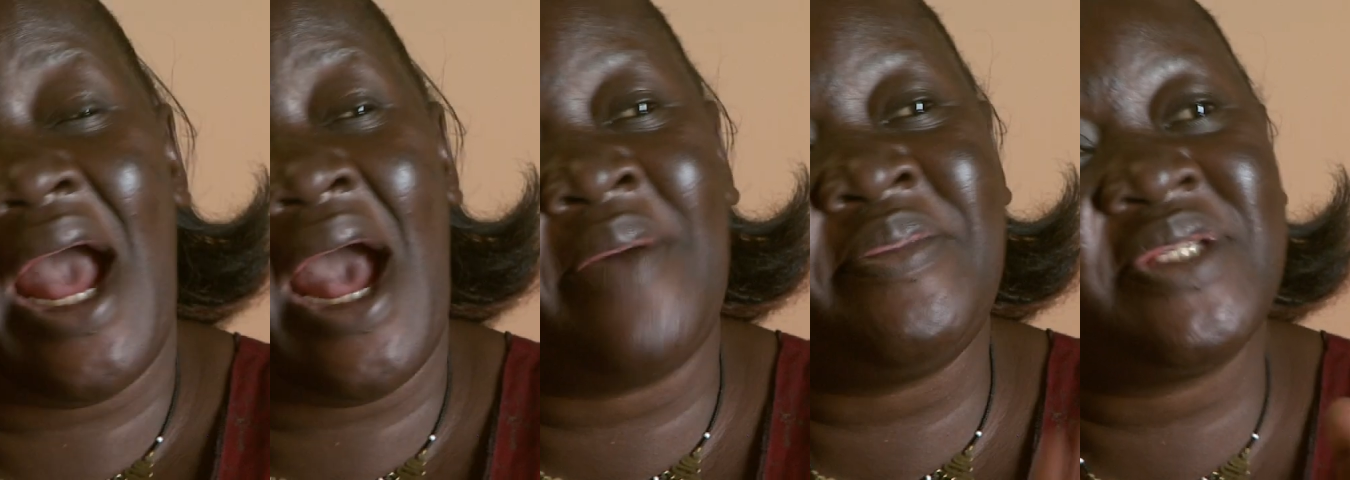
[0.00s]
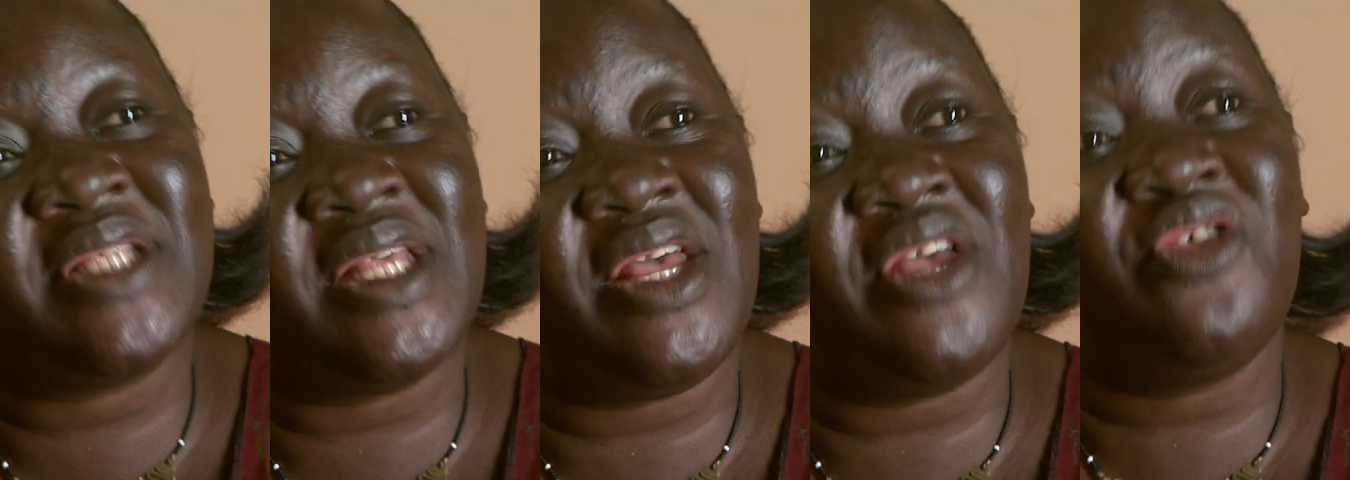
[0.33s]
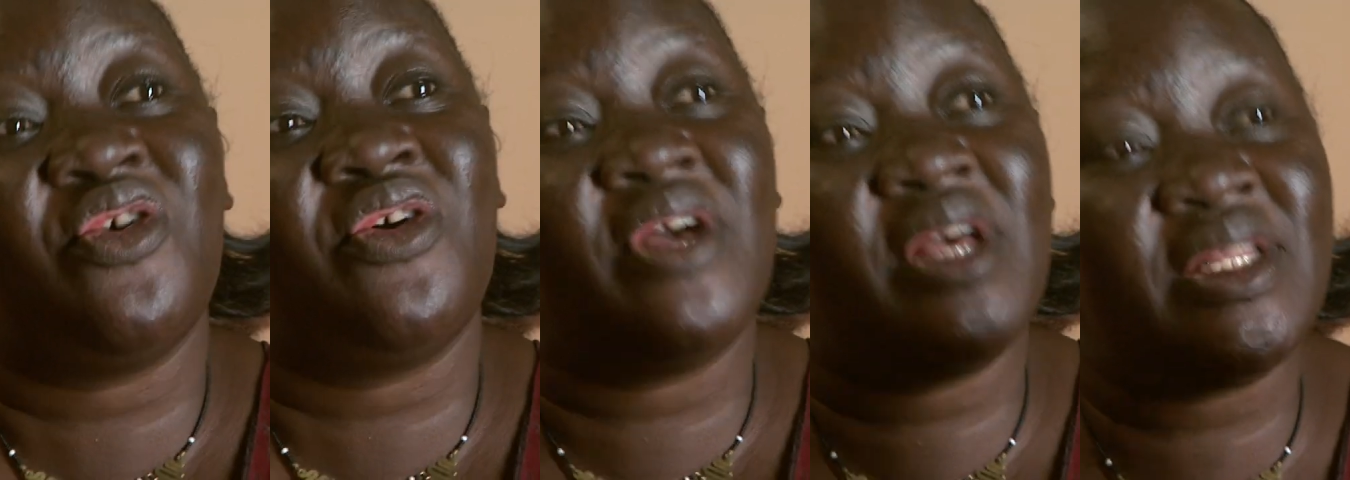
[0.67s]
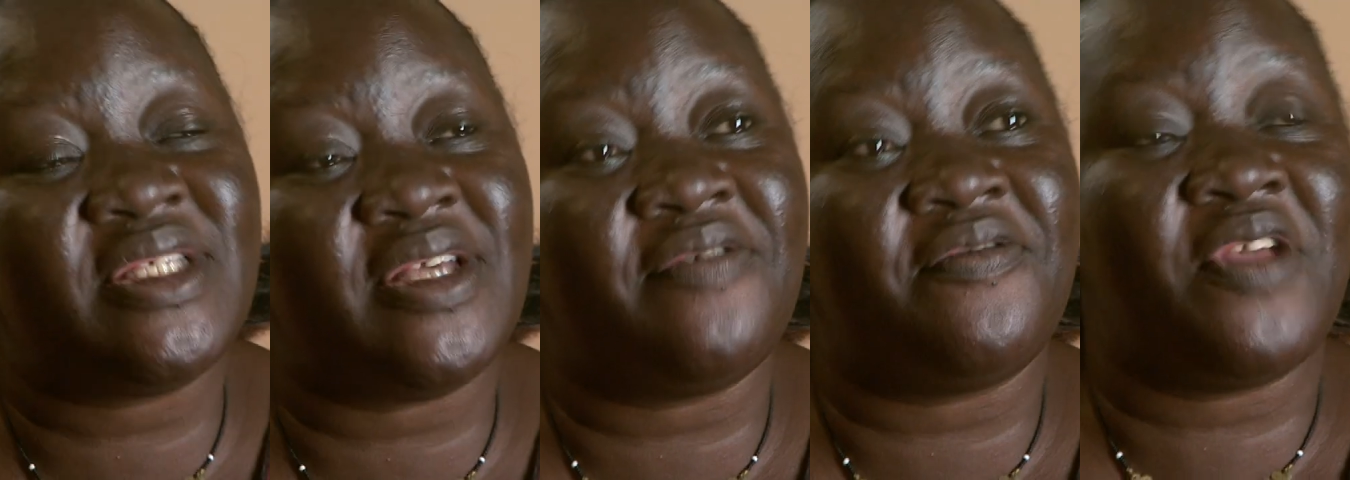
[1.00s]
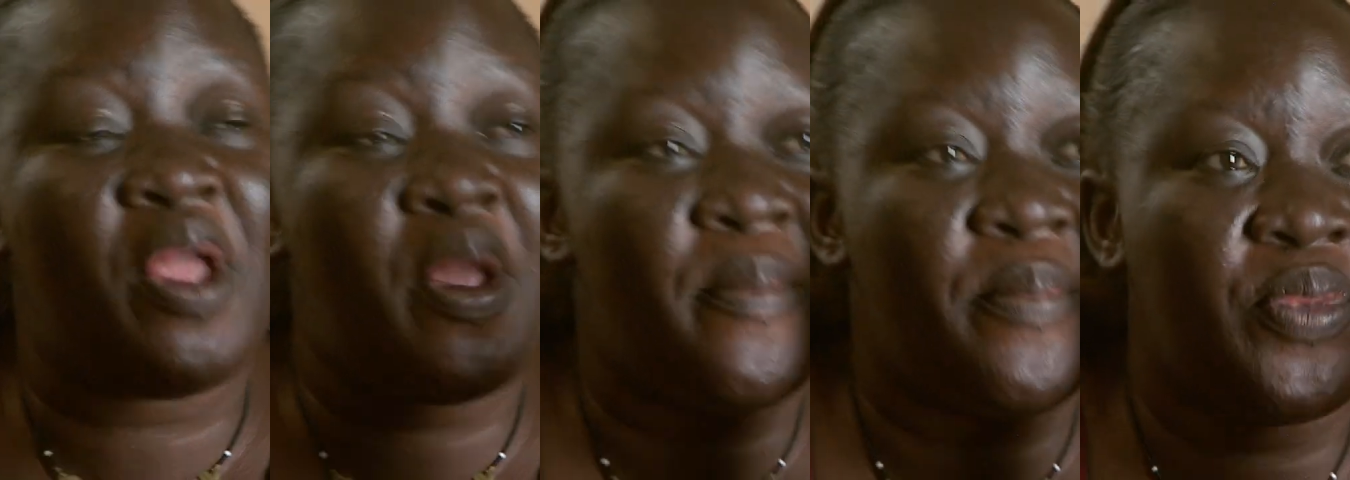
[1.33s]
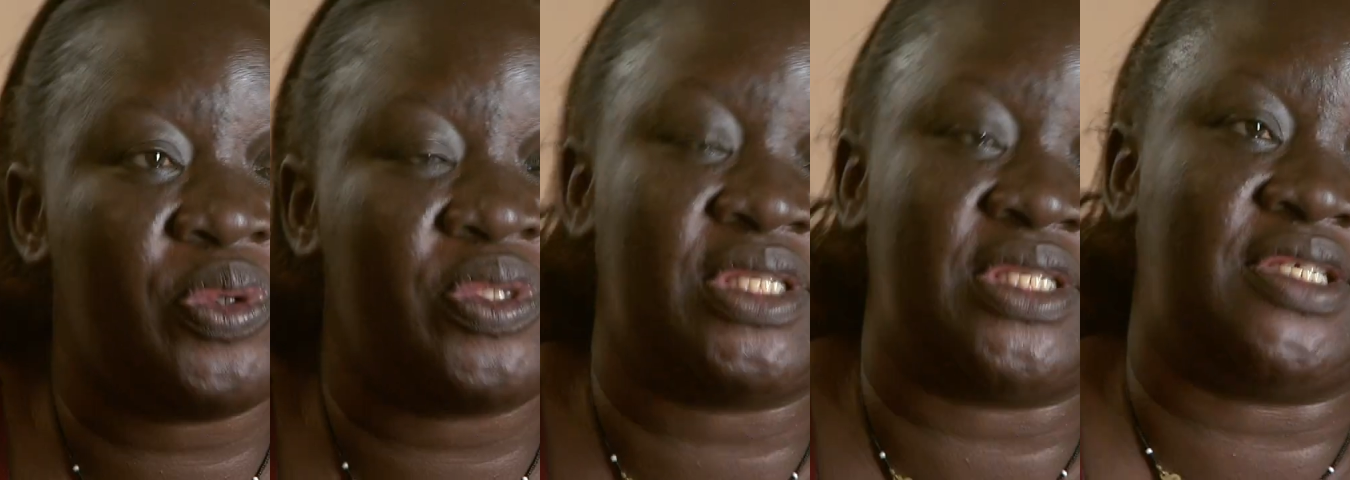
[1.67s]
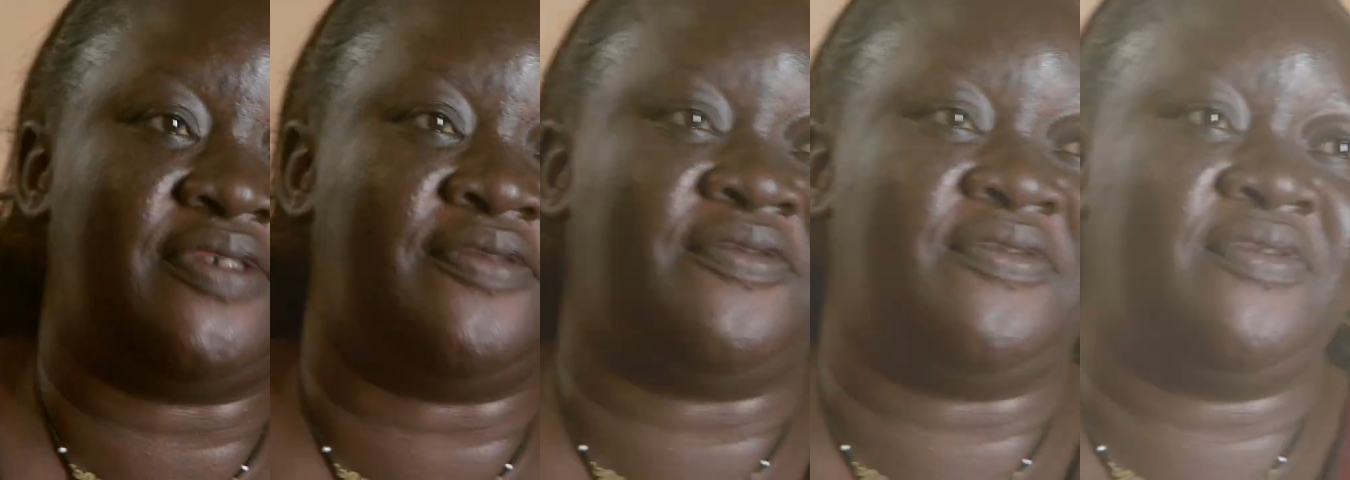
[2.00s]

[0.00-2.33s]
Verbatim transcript: I'm saying you're HIV positive.